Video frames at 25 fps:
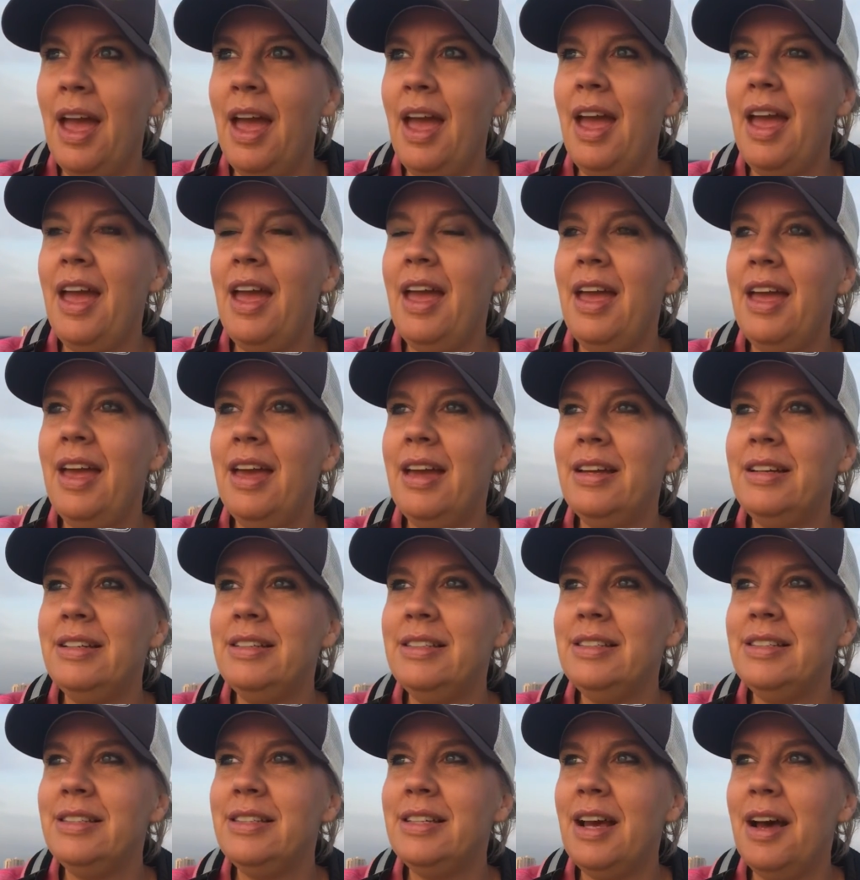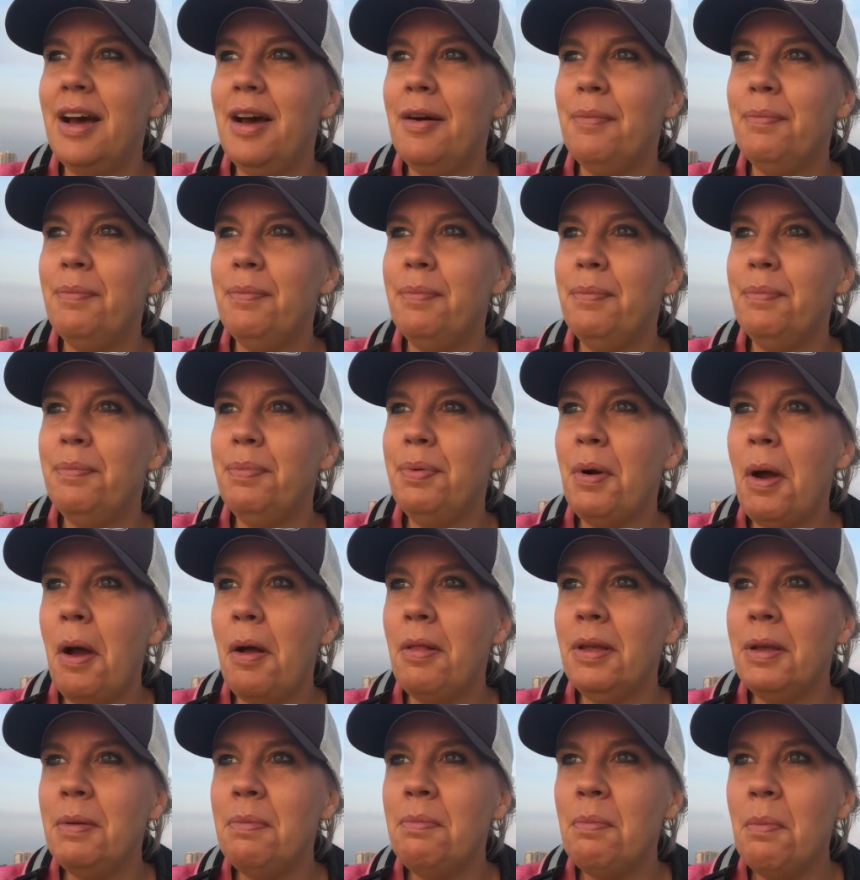And uh,
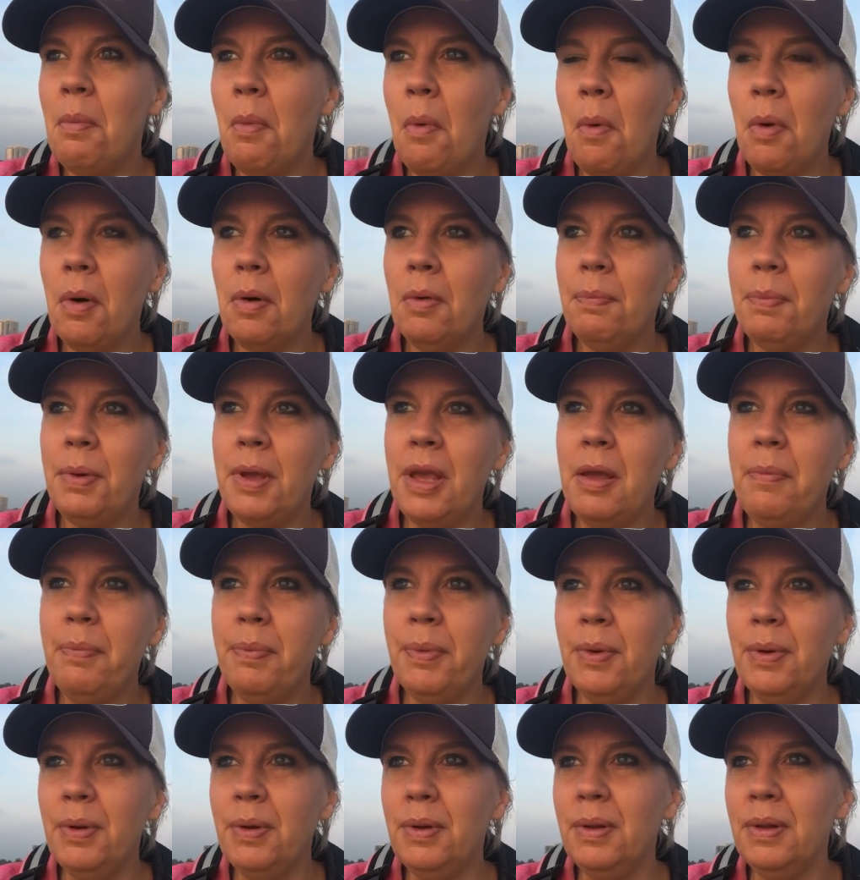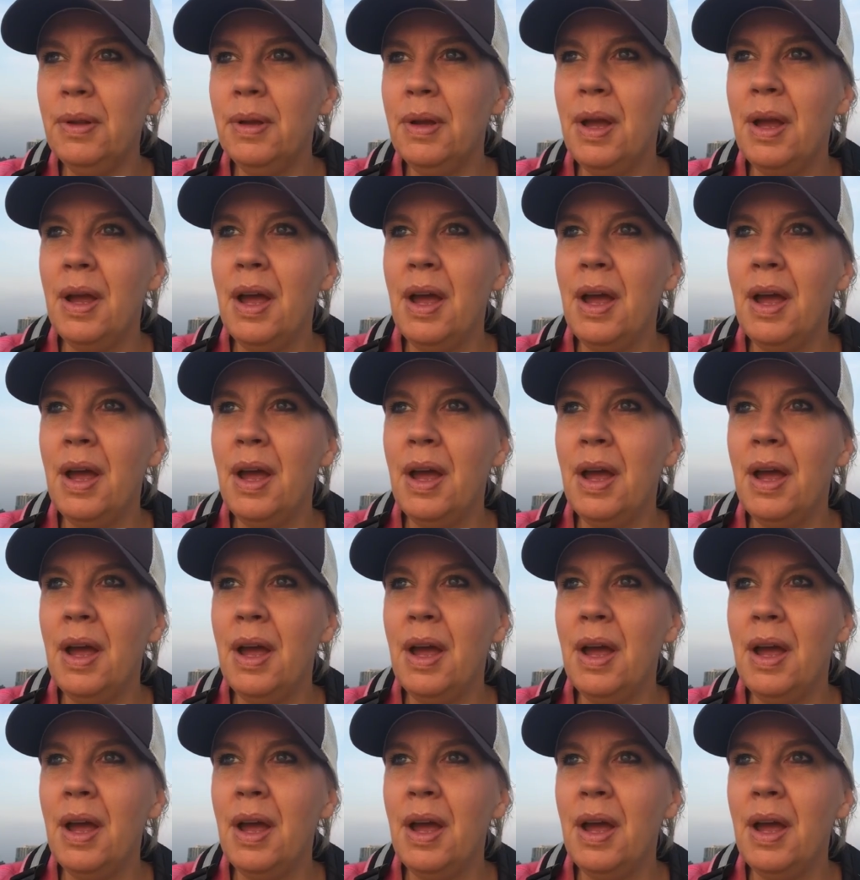probably more people